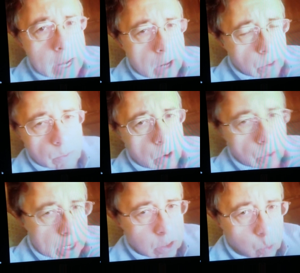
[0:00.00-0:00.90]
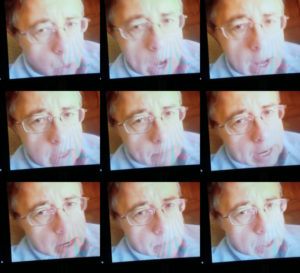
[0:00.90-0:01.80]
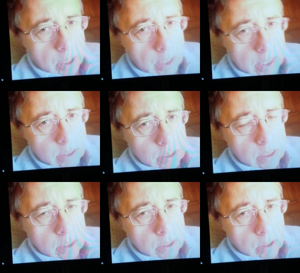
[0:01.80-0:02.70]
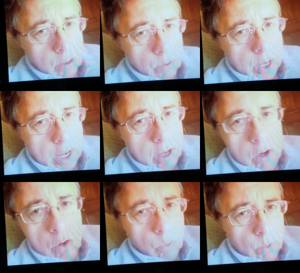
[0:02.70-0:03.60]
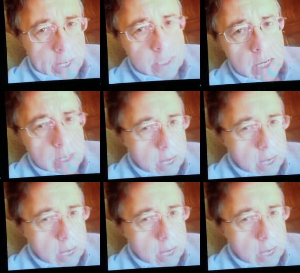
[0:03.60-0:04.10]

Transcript: down the road. That's way at the bottom of the list. Okay? Raising